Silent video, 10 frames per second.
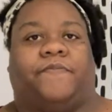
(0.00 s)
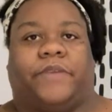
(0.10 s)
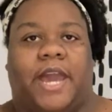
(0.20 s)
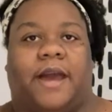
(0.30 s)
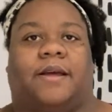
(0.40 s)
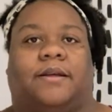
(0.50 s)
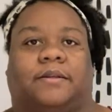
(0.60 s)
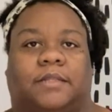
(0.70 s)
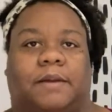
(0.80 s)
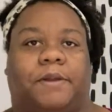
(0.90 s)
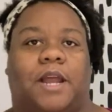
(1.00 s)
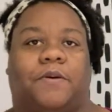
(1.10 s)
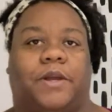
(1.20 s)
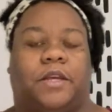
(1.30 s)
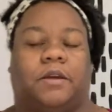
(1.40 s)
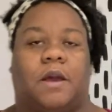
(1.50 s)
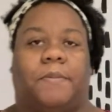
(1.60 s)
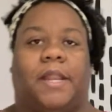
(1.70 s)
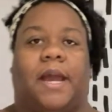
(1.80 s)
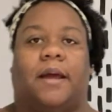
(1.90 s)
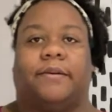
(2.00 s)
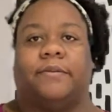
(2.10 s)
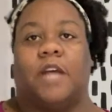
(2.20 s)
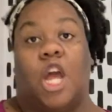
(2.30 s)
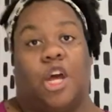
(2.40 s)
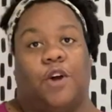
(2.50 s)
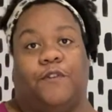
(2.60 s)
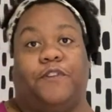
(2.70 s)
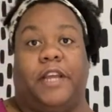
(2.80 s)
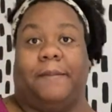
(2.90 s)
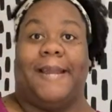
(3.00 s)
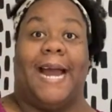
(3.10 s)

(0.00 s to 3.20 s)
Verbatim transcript: yeah, let me know when you're coming down. Hopefully I'm